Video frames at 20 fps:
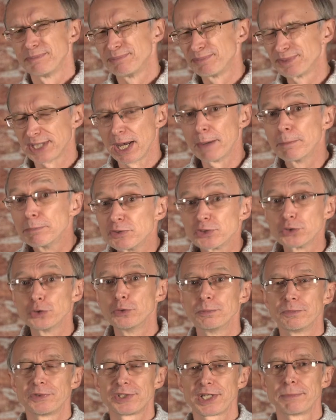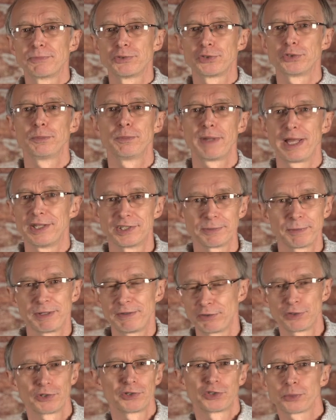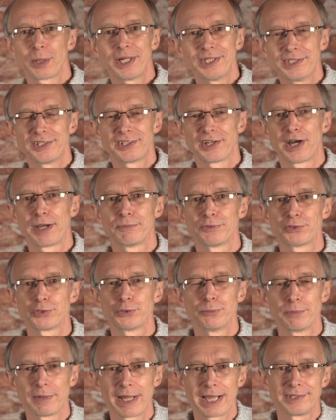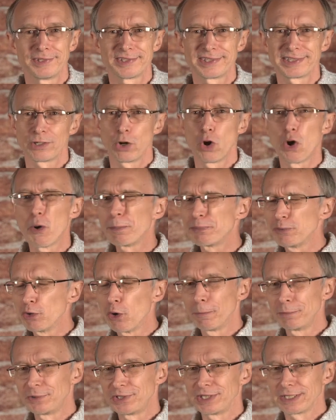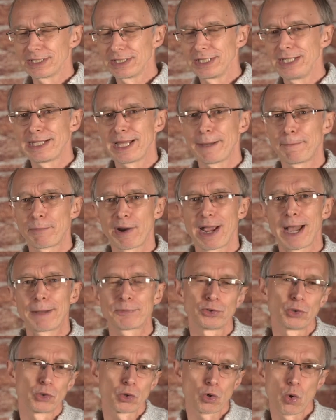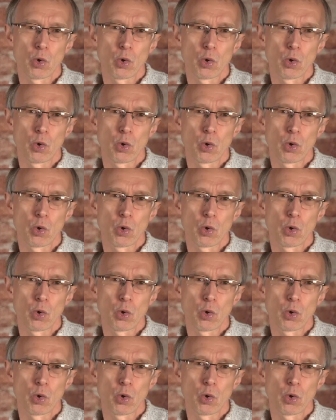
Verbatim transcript: some zoom lens, I mean, if you've got a 20x zoom lens, optically they're perhaps not